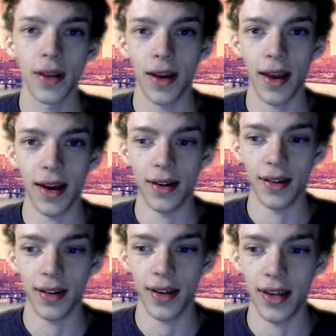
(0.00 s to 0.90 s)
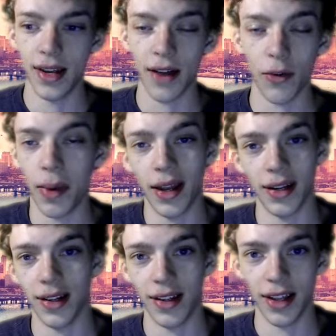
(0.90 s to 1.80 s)
And he never made
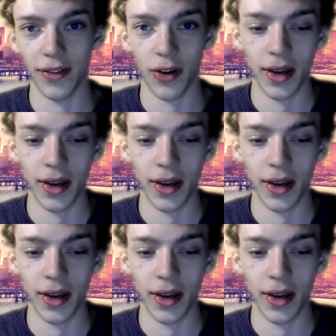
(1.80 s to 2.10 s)
it in the NFL.